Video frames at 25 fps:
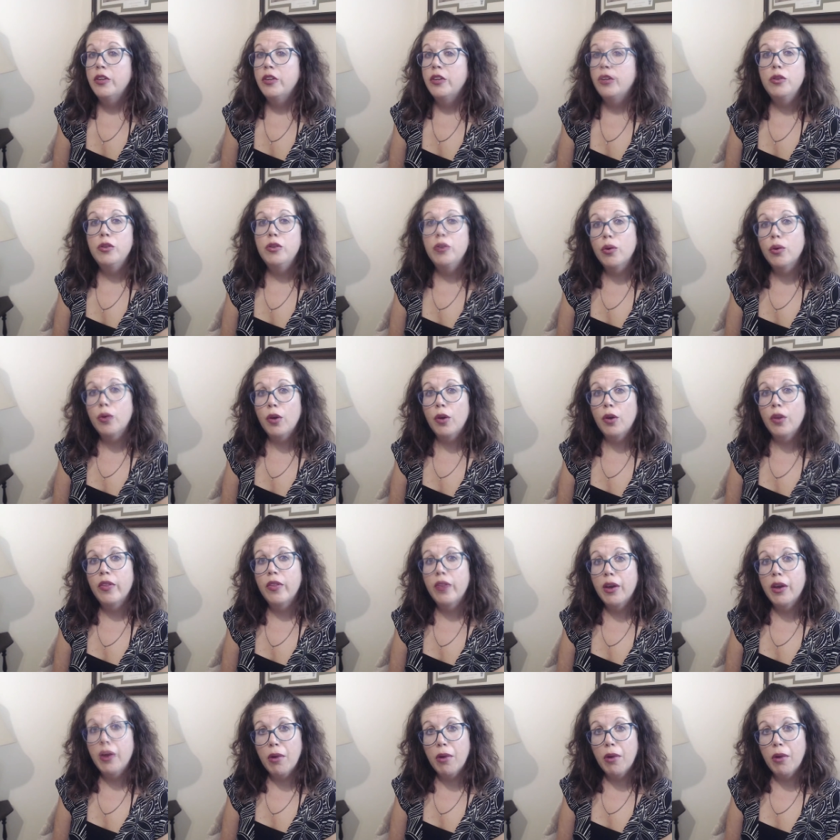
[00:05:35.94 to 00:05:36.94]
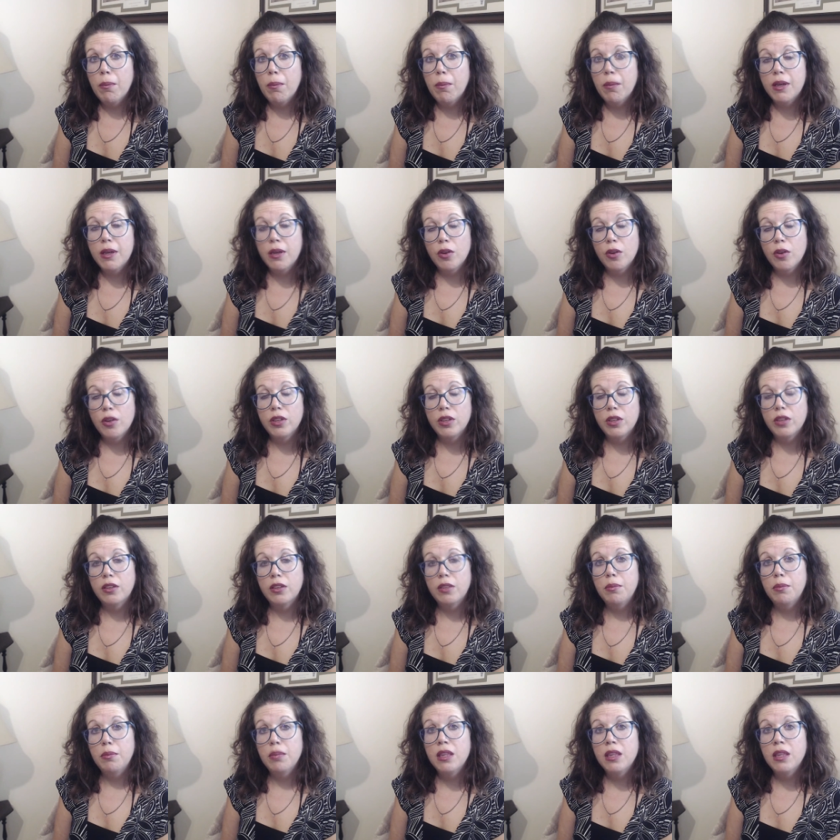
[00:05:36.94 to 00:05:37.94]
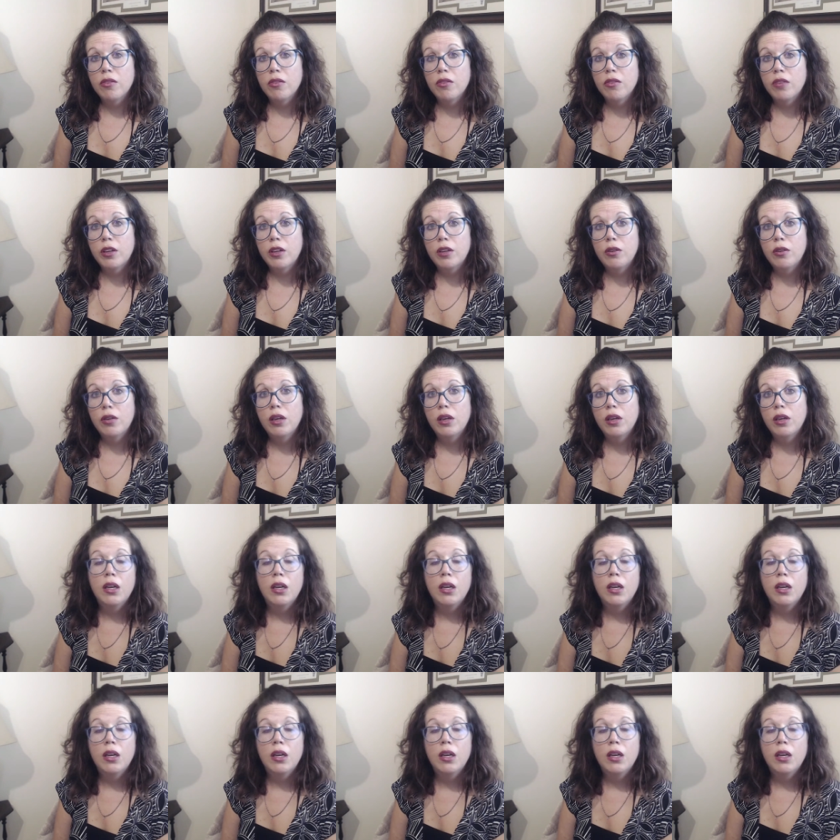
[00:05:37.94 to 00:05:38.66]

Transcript: You don't know that that property is always going to be there for you.